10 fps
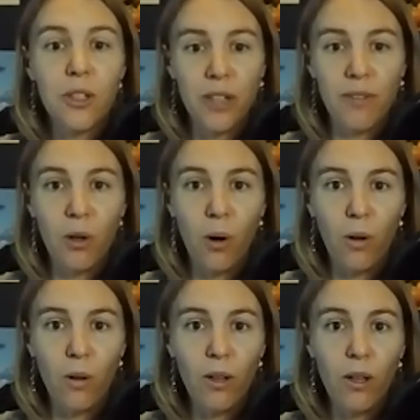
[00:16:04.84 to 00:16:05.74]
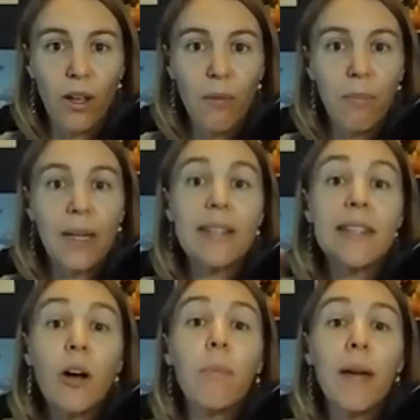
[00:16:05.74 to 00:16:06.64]
achieve a goal, because
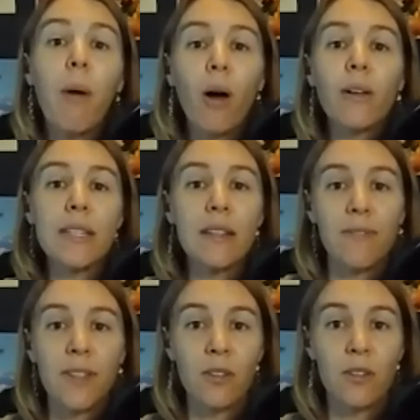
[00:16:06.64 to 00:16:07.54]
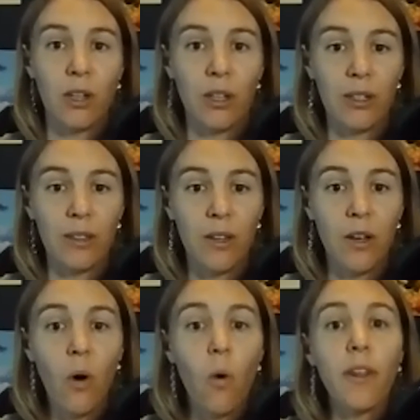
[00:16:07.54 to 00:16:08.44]
they'll pick policy that feels good,
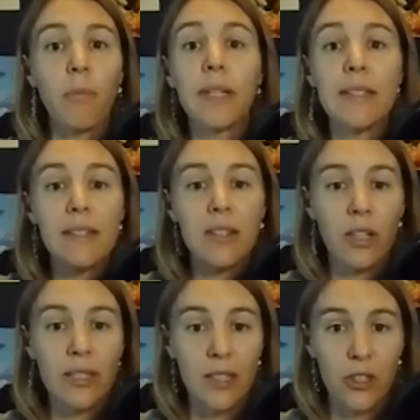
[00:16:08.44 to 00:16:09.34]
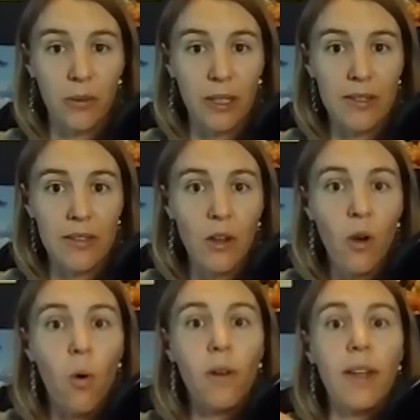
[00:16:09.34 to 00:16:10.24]
or that pleases their constituents,
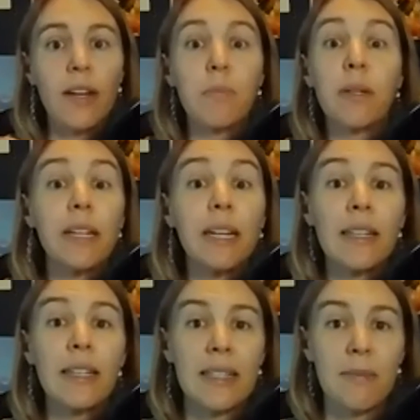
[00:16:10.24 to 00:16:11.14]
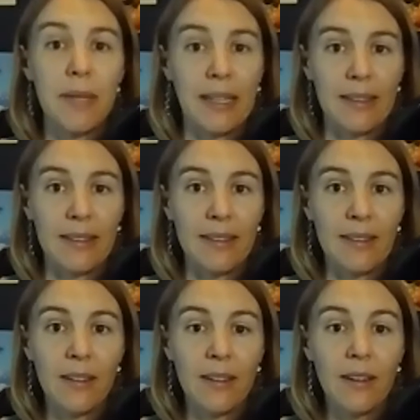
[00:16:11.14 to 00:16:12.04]
or that is politically expedient.
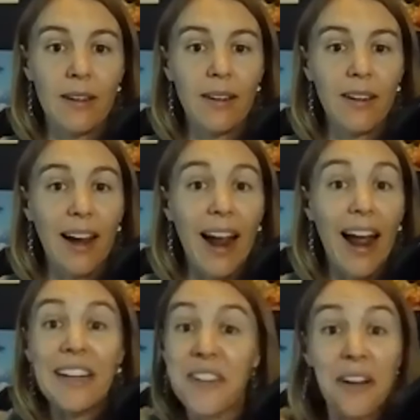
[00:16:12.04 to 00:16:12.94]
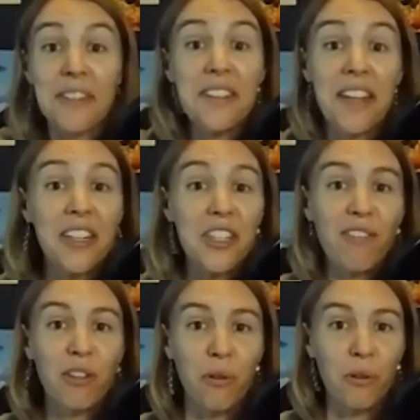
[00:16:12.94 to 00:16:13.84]
And it doesn't then
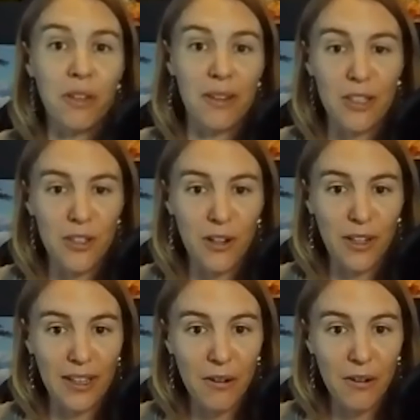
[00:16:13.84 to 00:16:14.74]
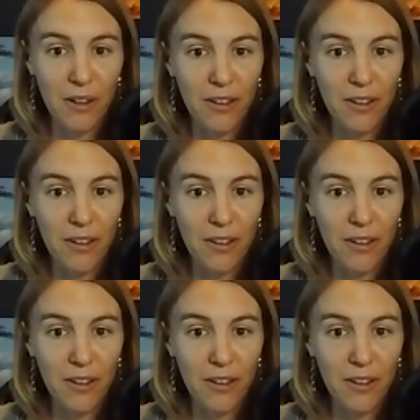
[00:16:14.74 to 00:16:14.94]
achieve the goal that they started out.